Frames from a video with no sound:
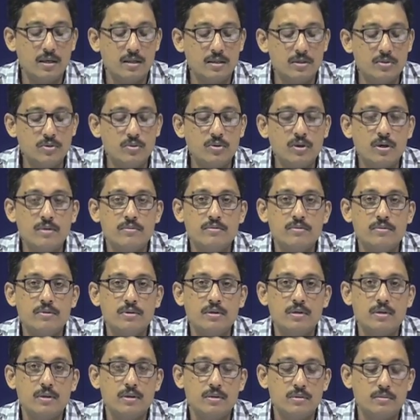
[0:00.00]

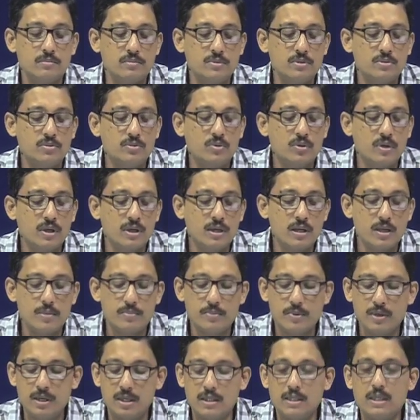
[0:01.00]
donor
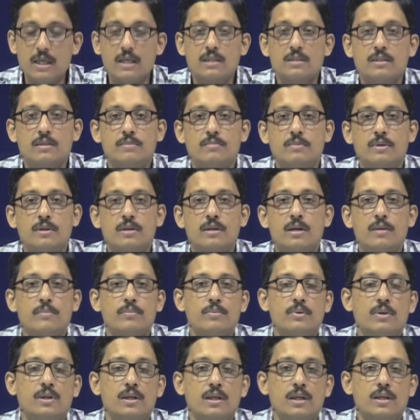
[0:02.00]
dipole and the acceptor
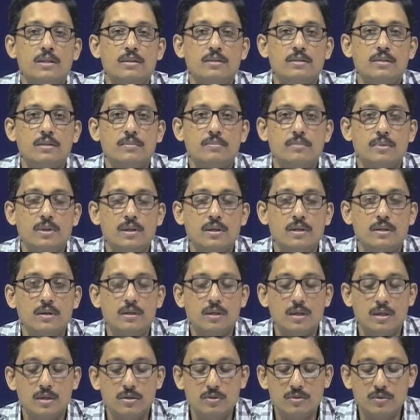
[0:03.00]
dipole is
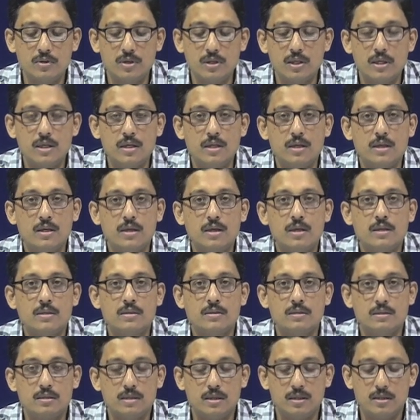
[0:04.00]

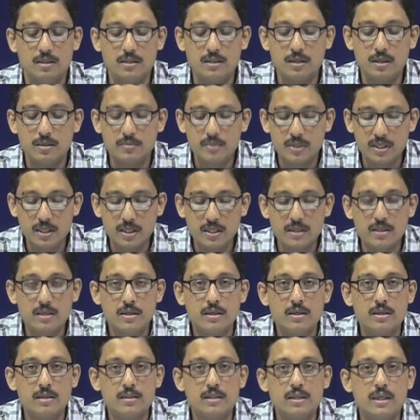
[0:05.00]
is determining
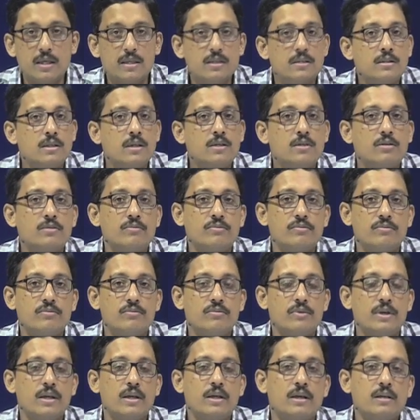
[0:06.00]
the extent of
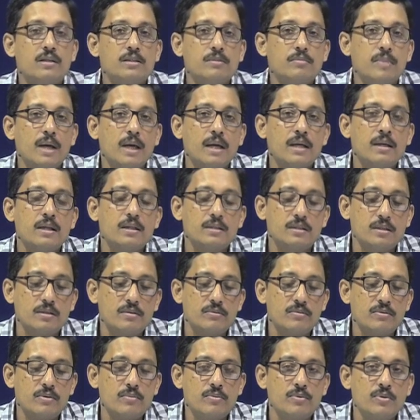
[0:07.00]
energy
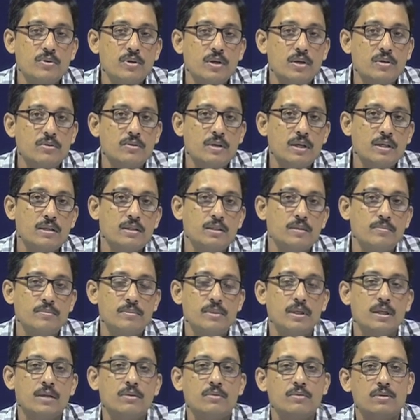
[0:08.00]
migration from donor to
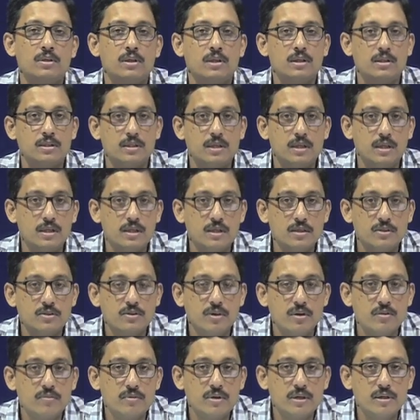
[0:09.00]
acceptor. Is there any
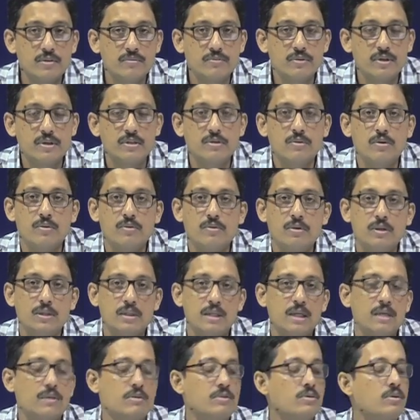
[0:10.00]
solvent effect or not,
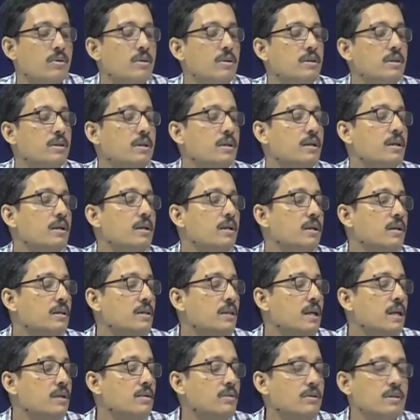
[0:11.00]
that
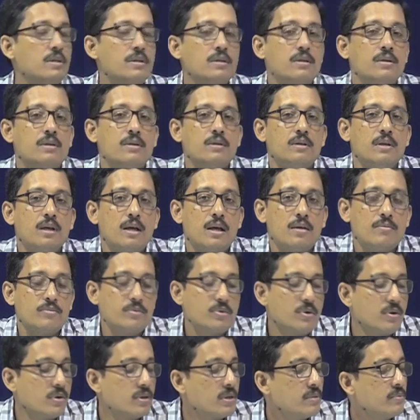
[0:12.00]
we have
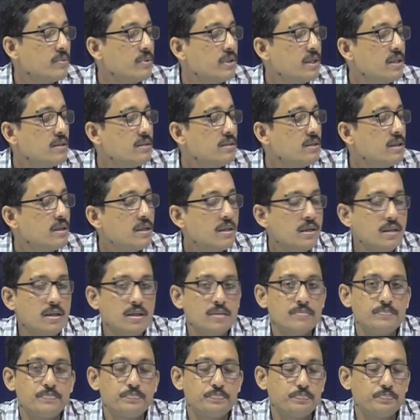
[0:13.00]
talked about. Is there any